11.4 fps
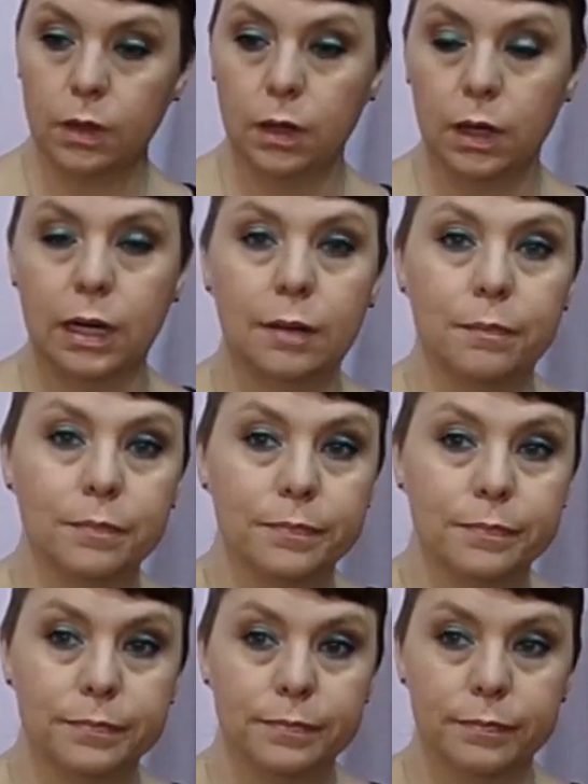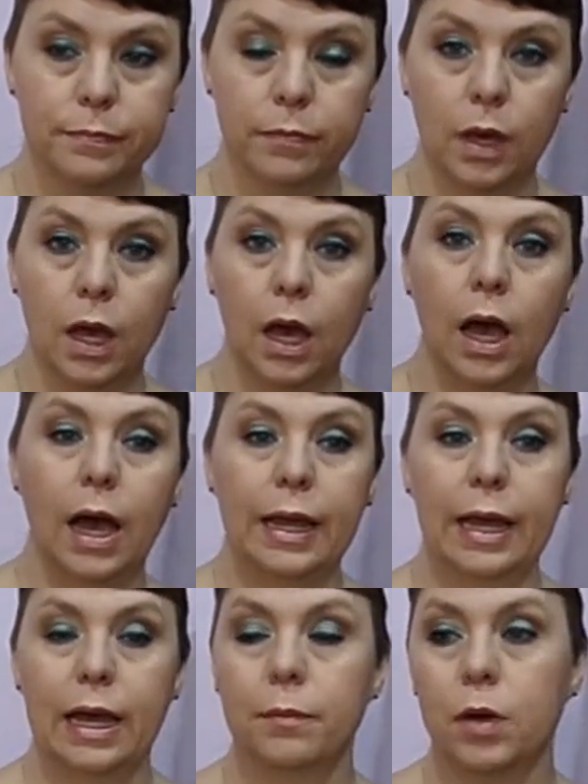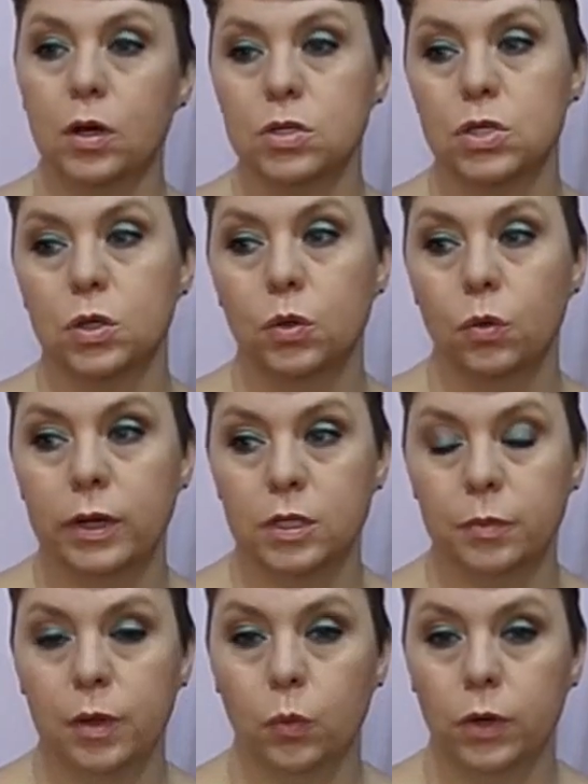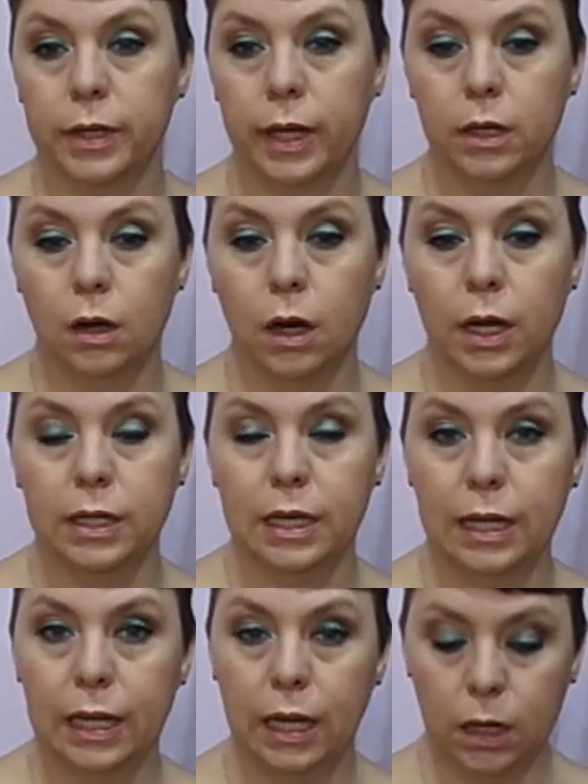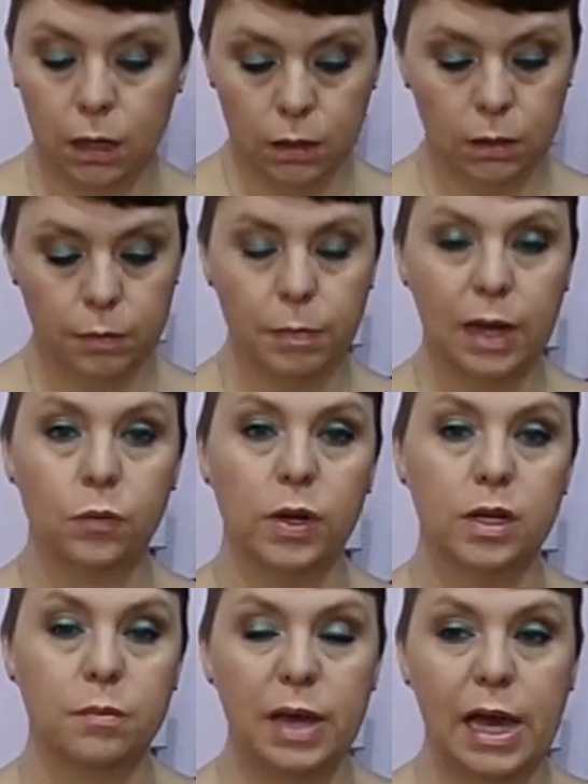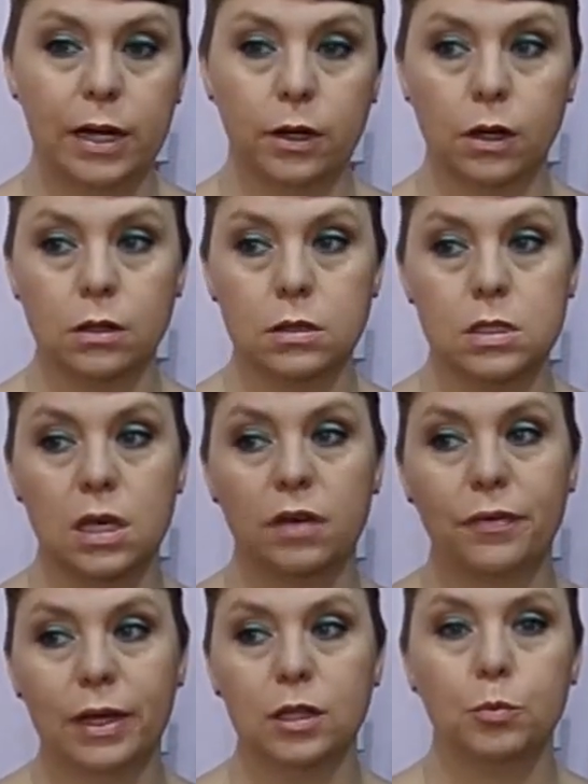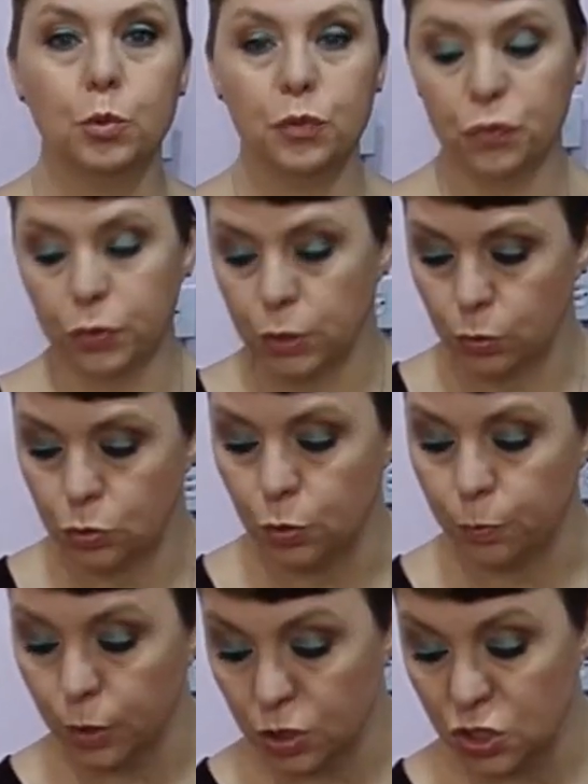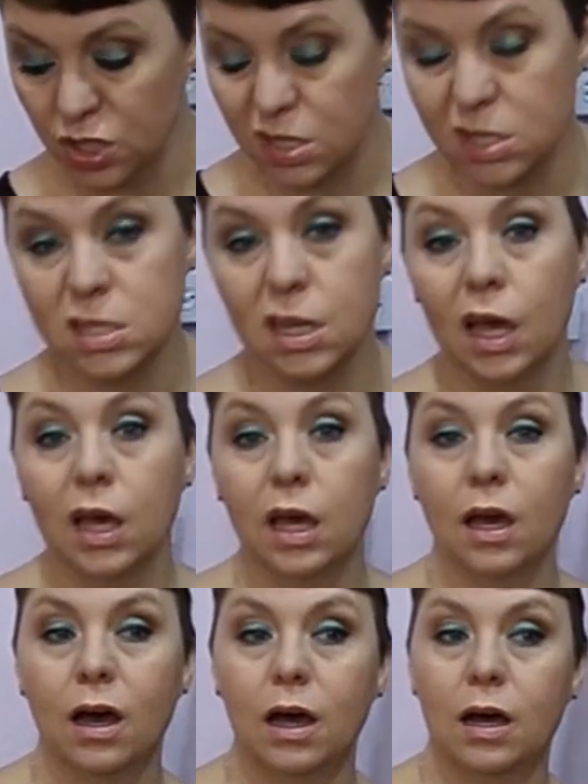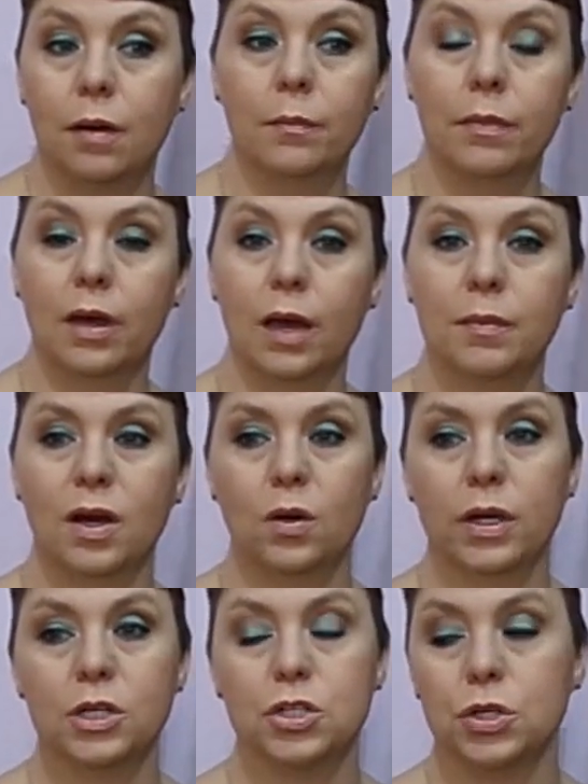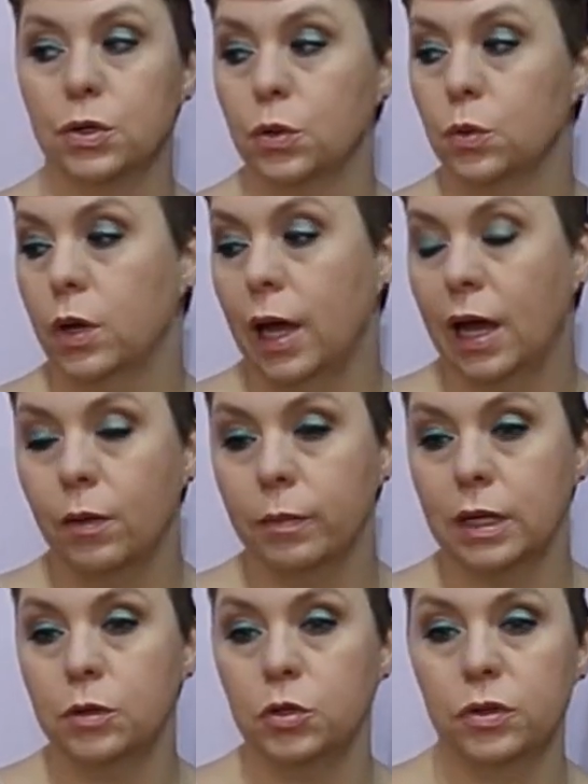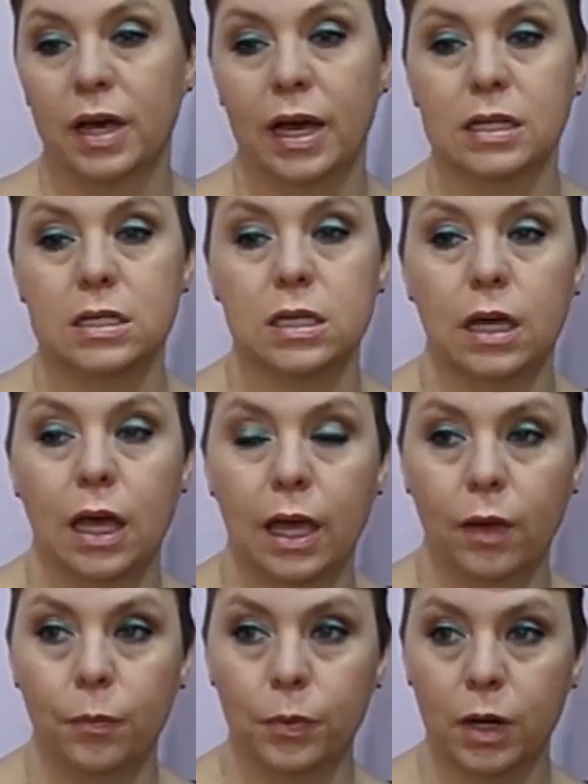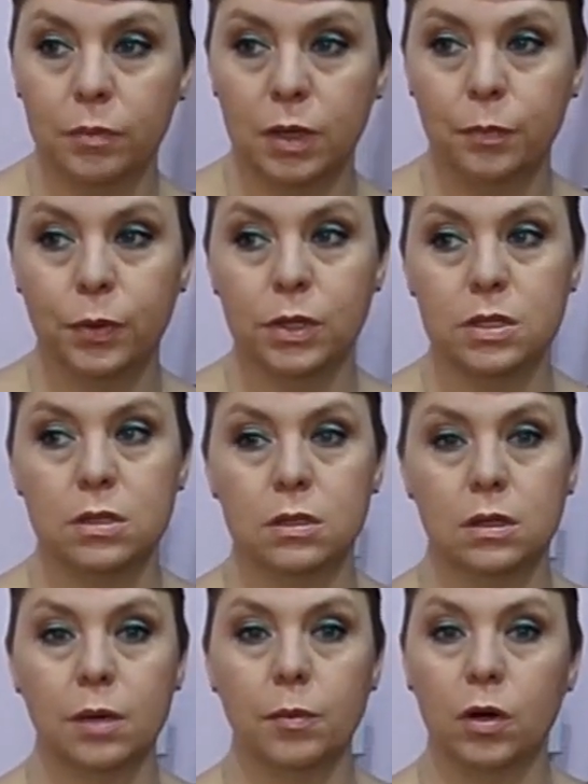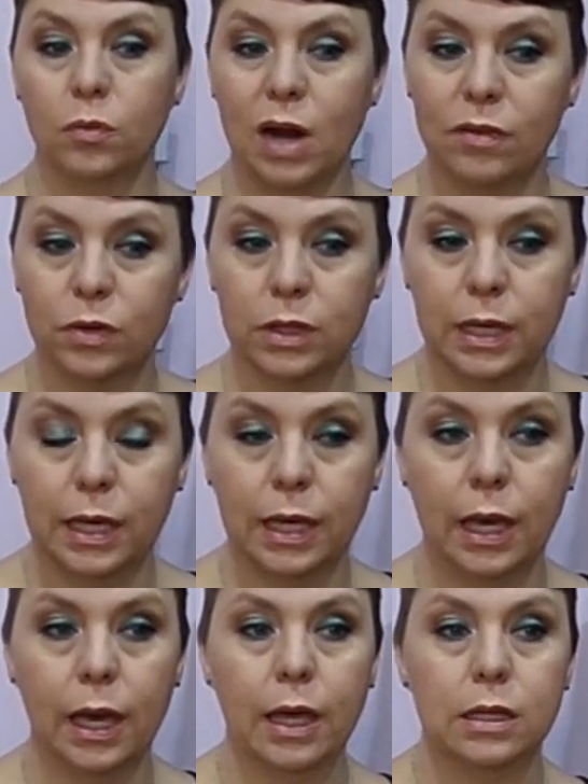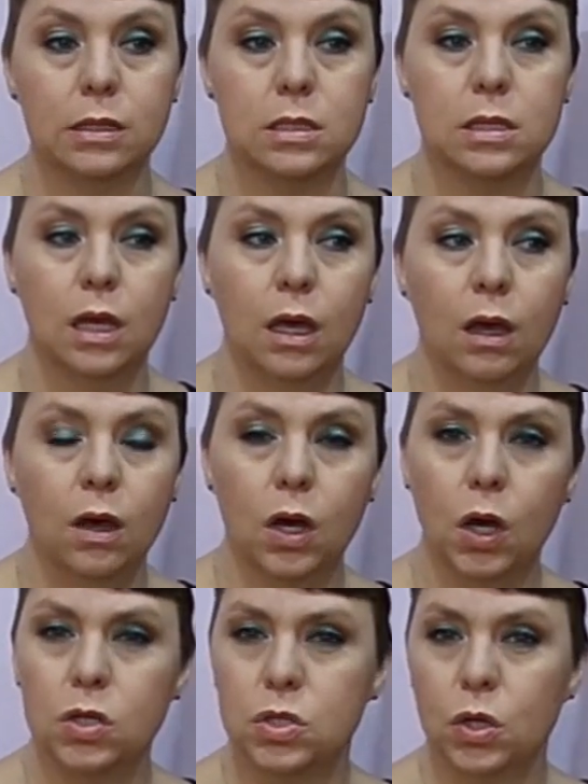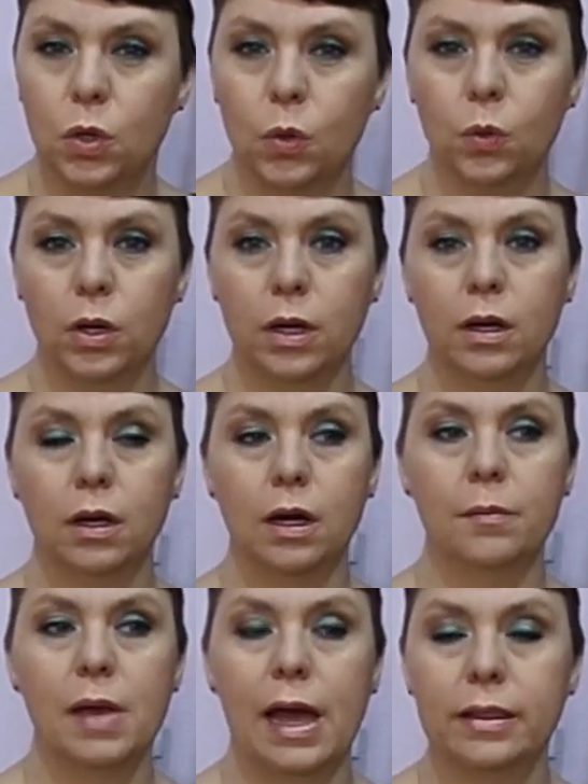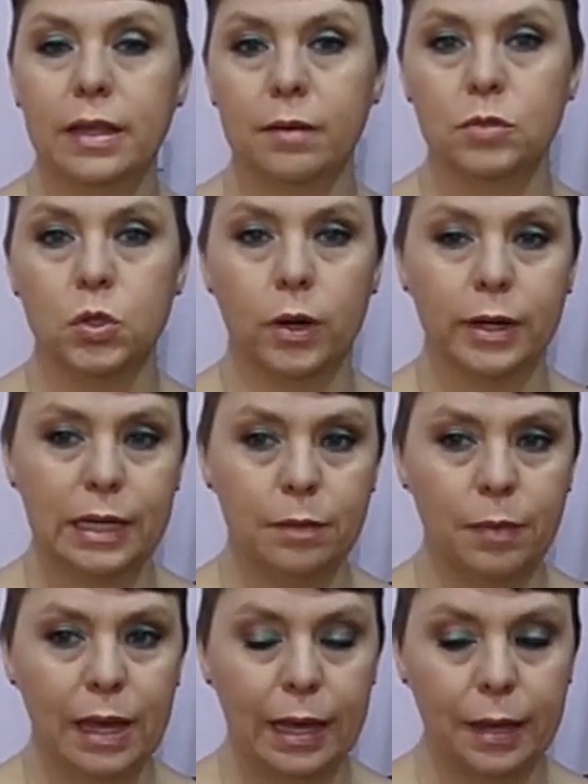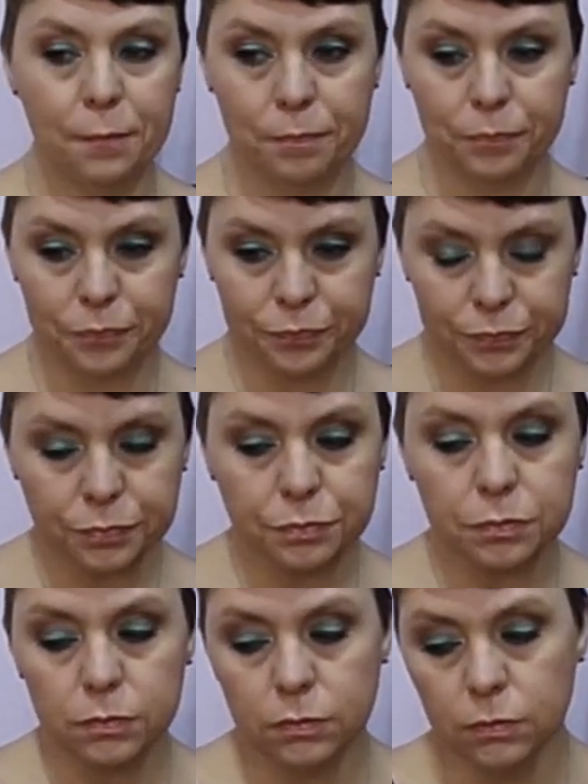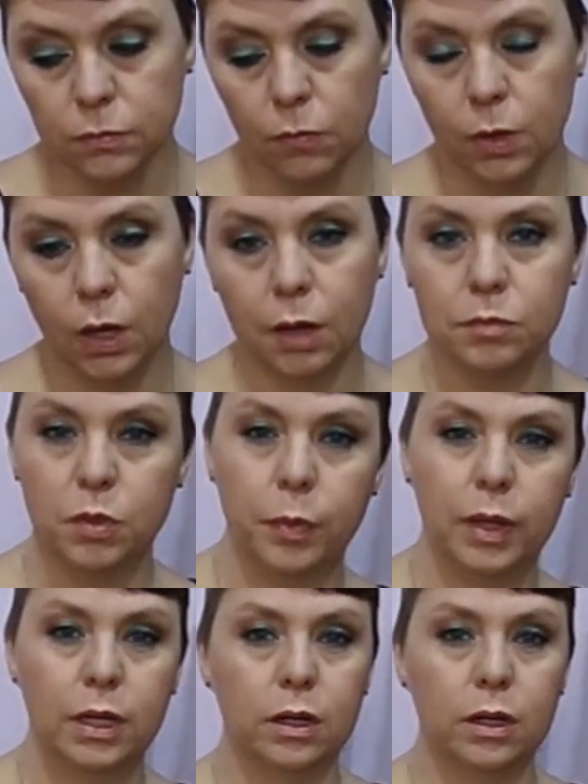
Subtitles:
I am also going to be working on getting my written patterns available for you to purchase. I'm not quite sure how I'm going to do that. I'll probably put them on Ravelry and also add them to our eBay, depending